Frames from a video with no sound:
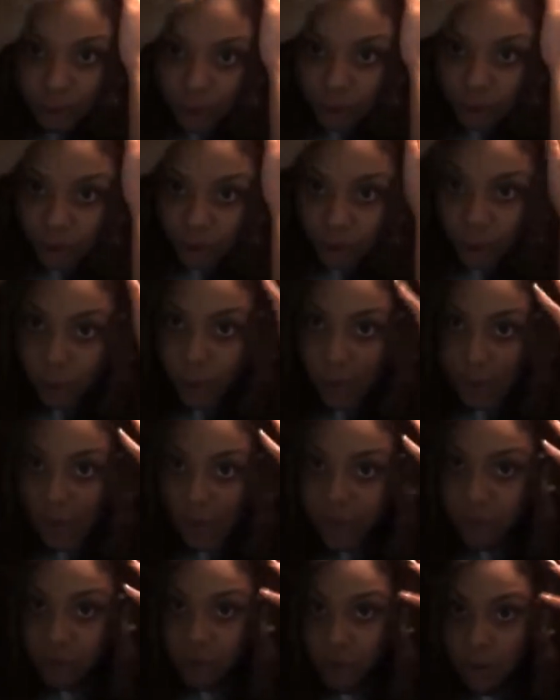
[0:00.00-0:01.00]
are so
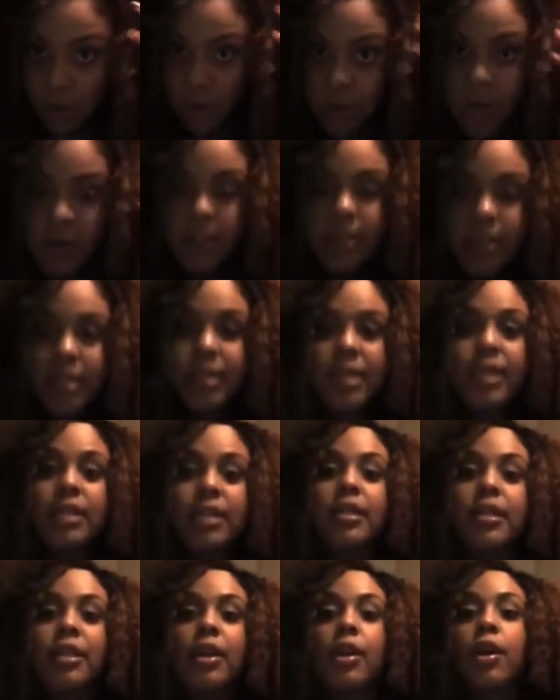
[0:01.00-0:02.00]
natural
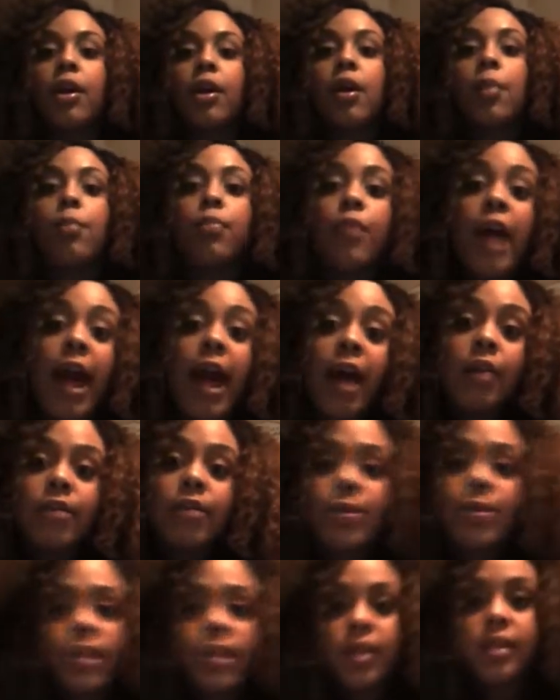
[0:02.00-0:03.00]
since they're brown,
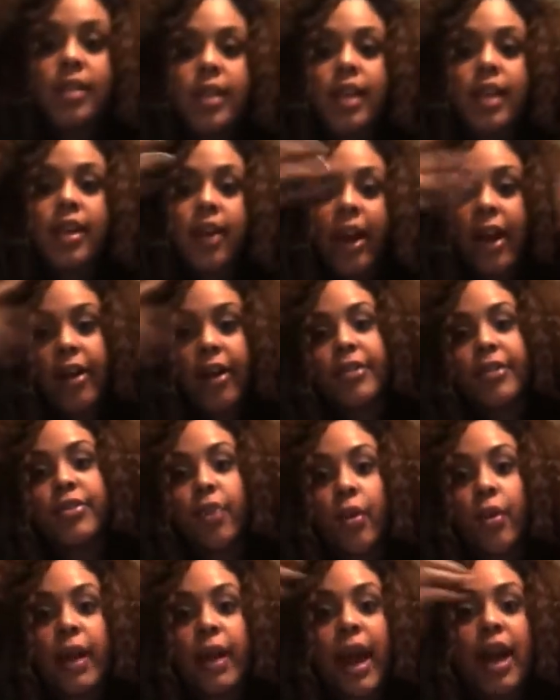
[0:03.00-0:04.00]
so it looks like your hair is
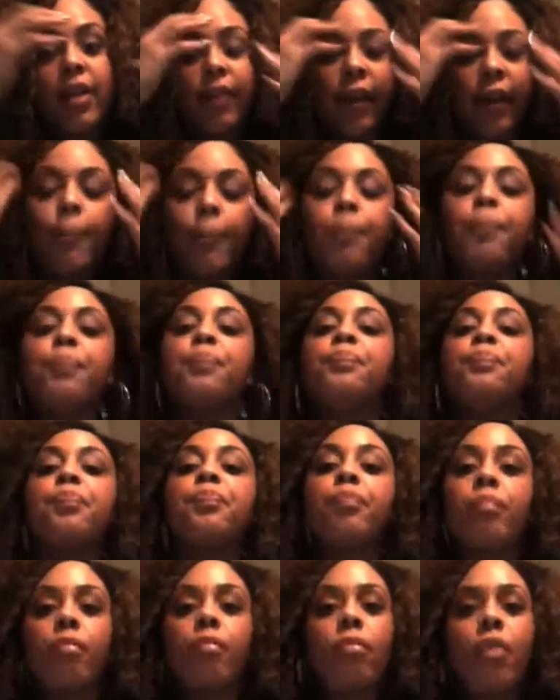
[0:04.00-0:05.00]
growing out of it.
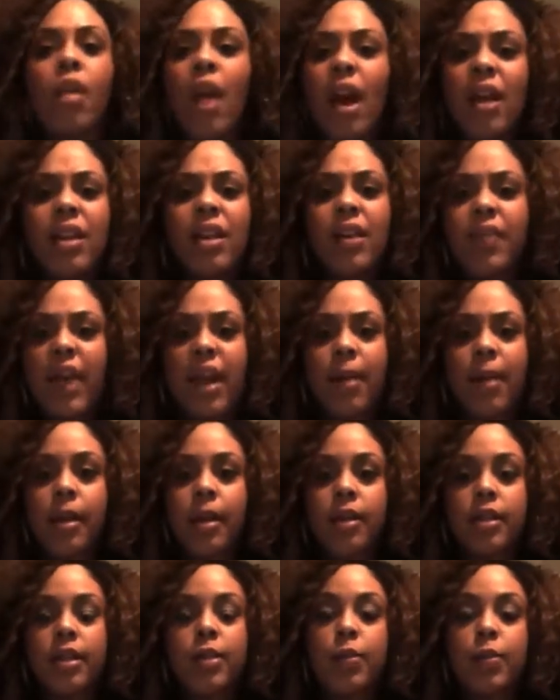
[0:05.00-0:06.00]
I love that
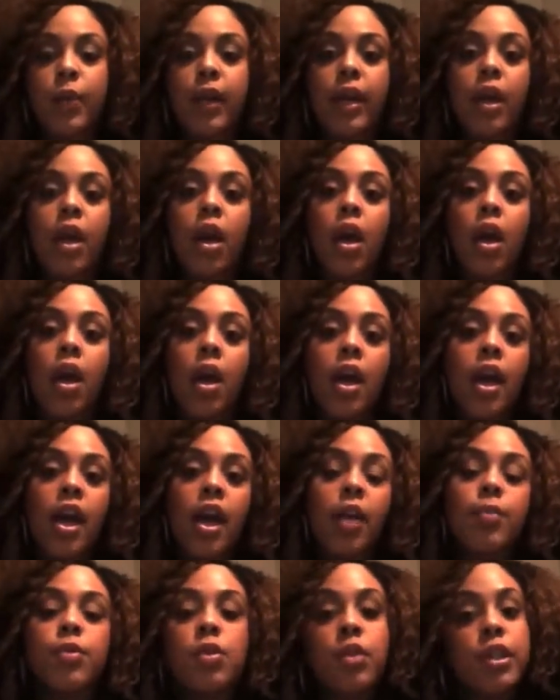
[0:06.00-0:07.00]
about this wig.
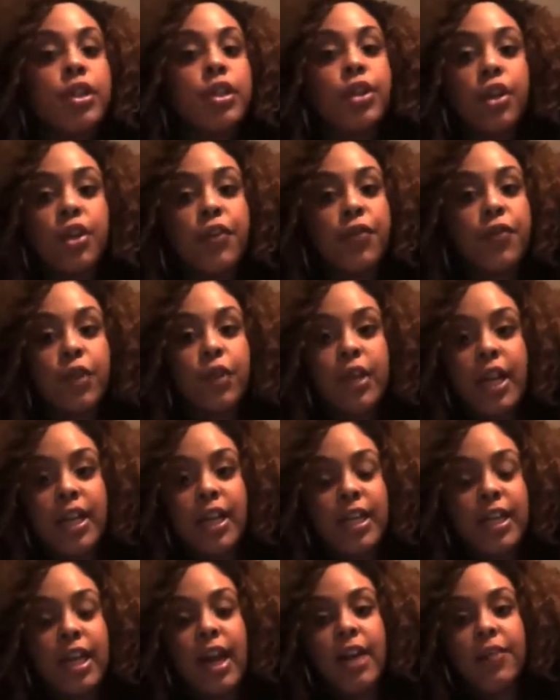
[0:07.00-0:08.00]
It was only
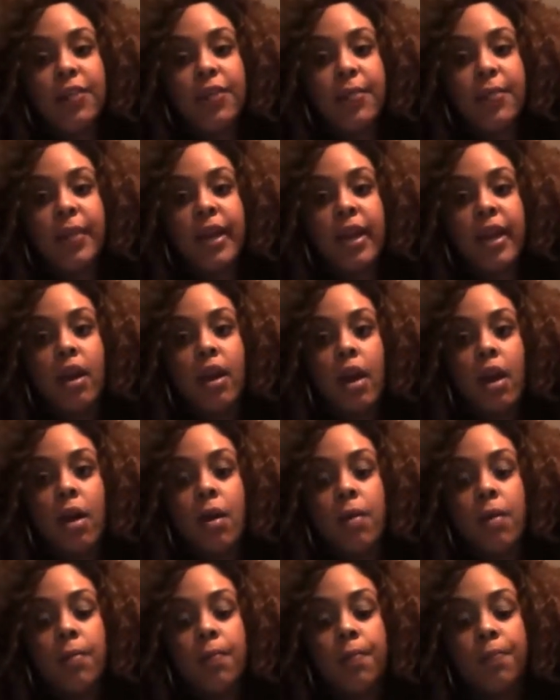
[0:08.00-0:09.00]
$34.99 for me.
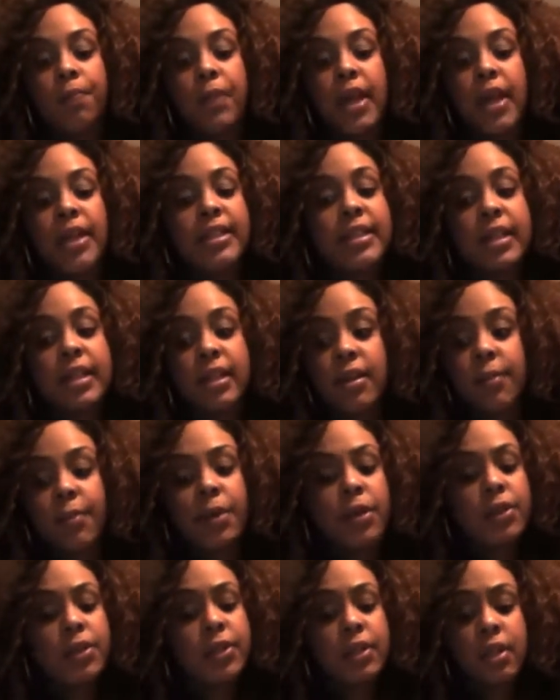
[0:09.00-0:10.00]
I didn't
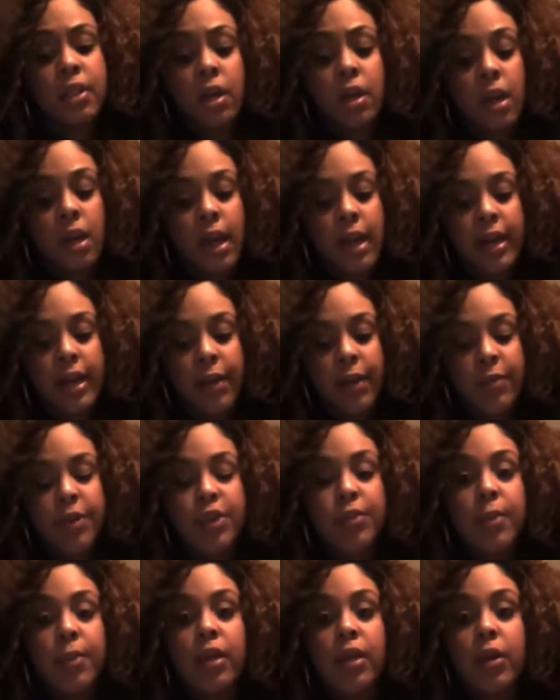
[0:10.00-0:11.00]
purchase online and went
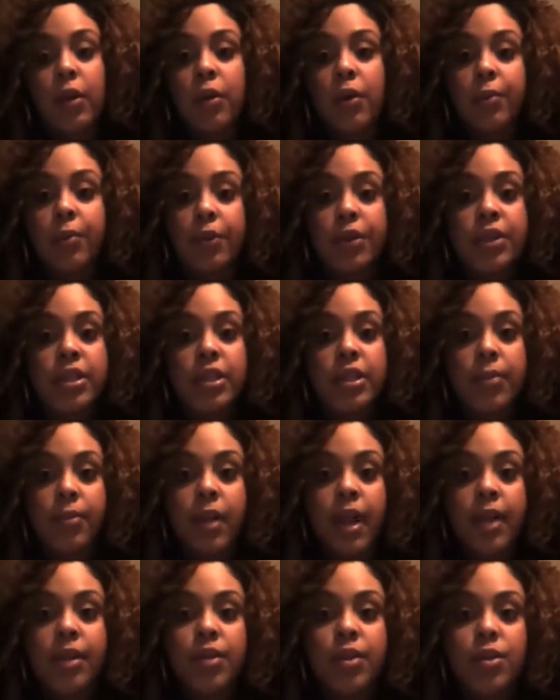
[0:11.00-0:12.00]
to my local beauty
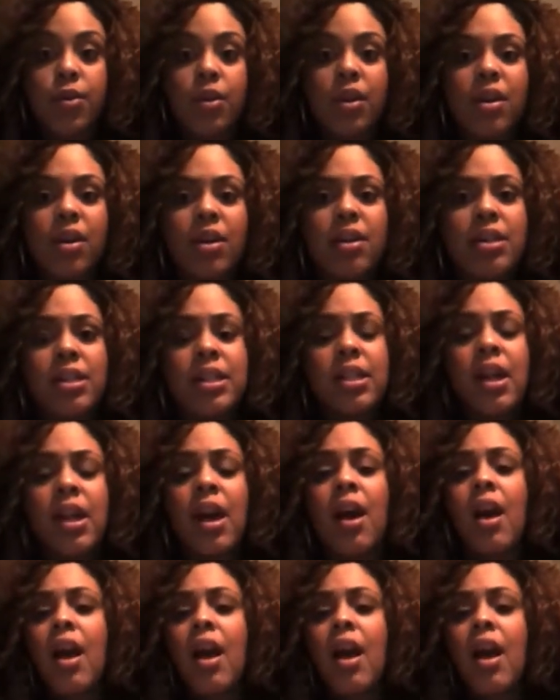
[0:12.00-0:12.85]
supply store because